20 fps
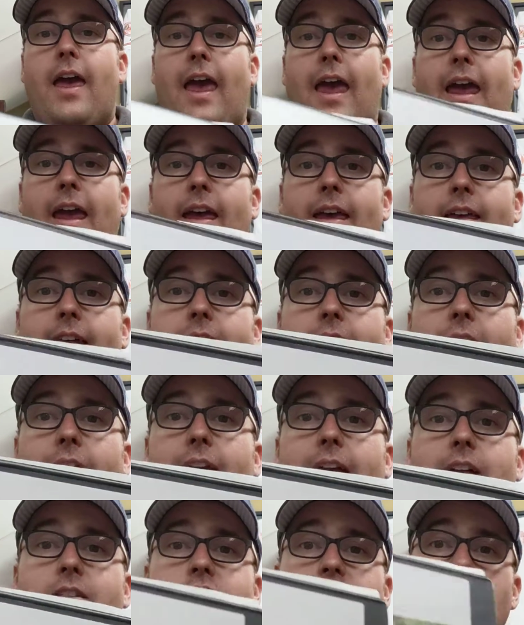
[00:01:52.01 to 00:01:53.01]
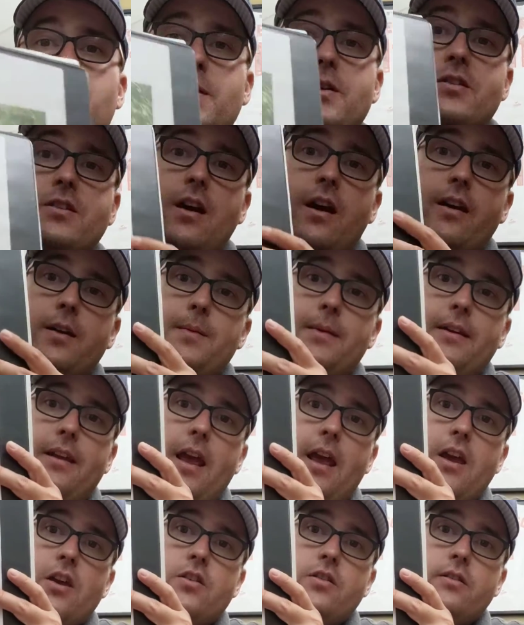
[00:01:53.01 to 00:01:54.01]
And I got so much
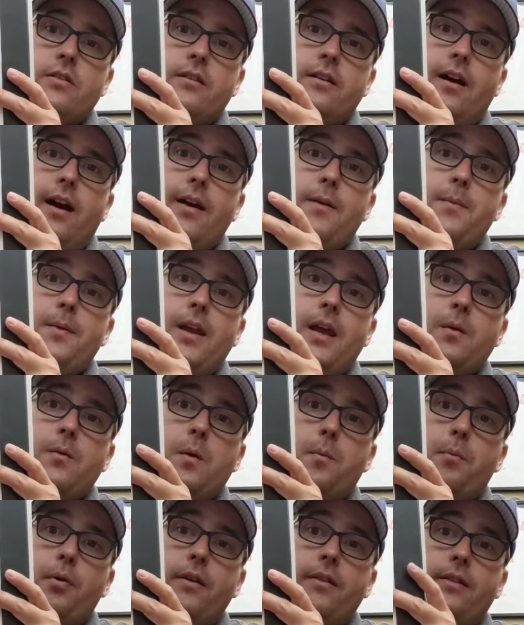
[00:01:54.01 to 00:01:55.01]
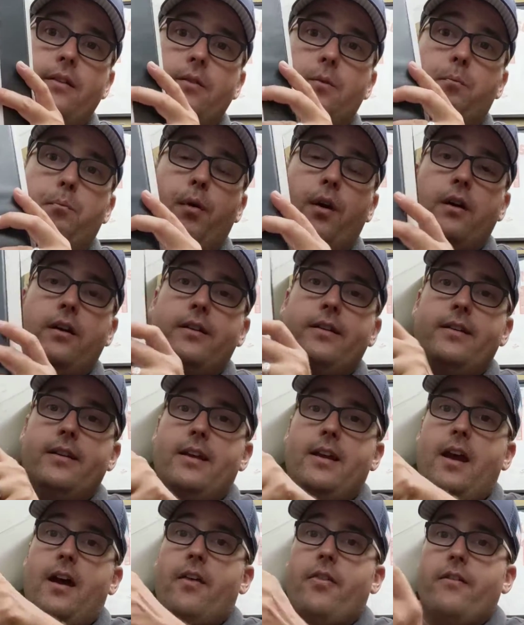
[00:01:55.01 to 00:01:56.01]
documentation, I've been able to put this book
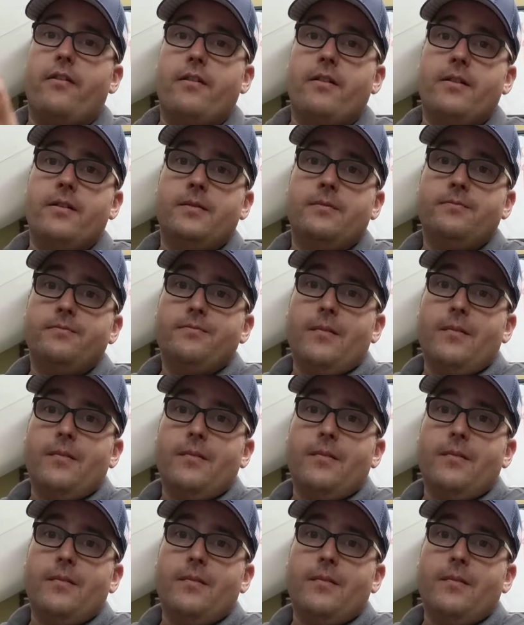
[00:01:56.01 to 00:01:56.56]
together,